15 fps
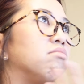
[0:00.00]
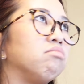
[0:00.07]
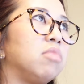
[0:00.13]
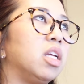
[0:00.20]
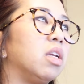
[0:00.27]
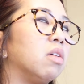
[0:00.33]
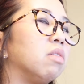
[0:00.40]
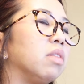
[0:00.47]

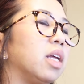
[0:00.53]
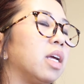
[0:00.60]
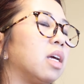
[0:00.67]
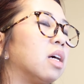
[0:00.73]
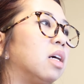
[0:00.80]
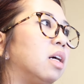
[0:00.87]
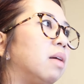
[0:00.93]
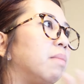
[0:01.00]

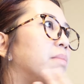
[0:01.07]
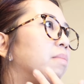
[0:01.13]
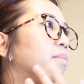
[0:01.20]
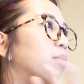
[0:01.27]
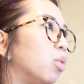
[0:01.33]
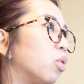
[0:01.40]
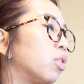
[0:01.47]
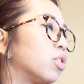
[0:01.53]

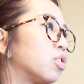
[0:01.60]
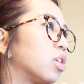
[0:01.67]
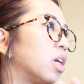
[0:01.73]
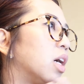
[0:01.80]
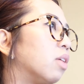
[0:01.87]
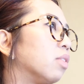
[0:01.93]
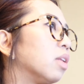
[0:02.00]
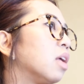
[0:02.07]
brokerage
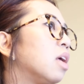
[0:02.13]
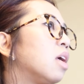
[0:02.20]
account.